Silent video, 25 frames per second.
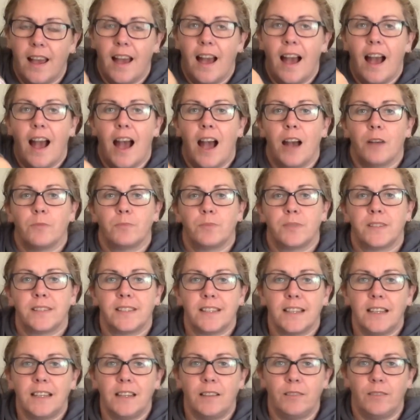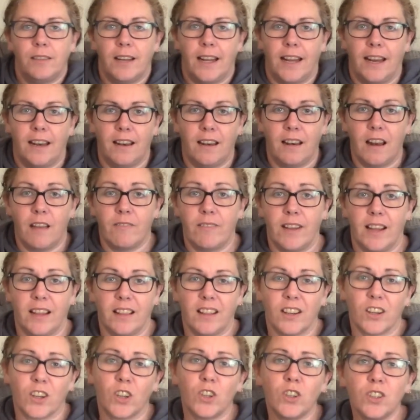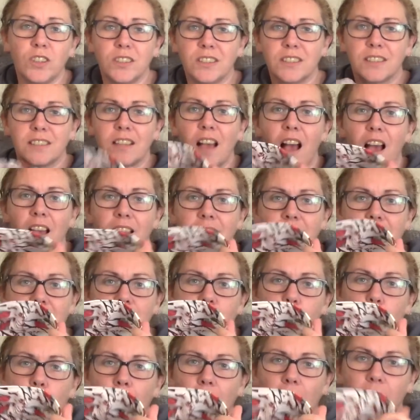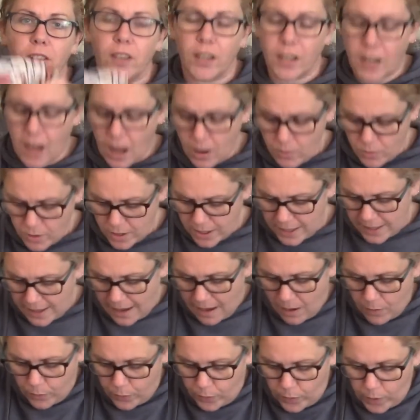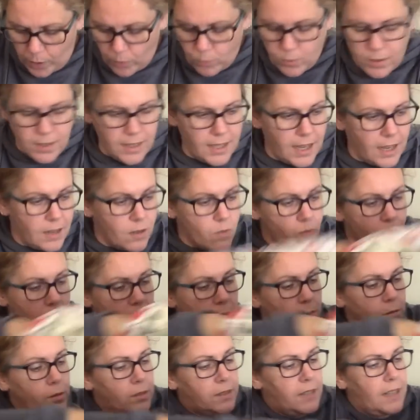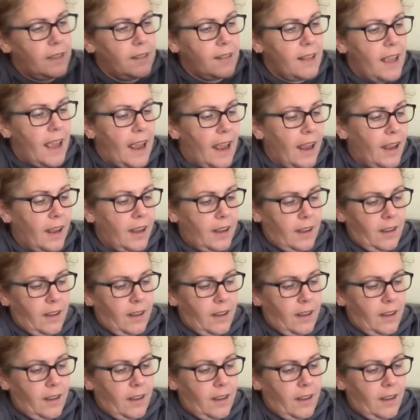Absolutely love it. They're good size as well, you know, you can get a few dinner rolls in there.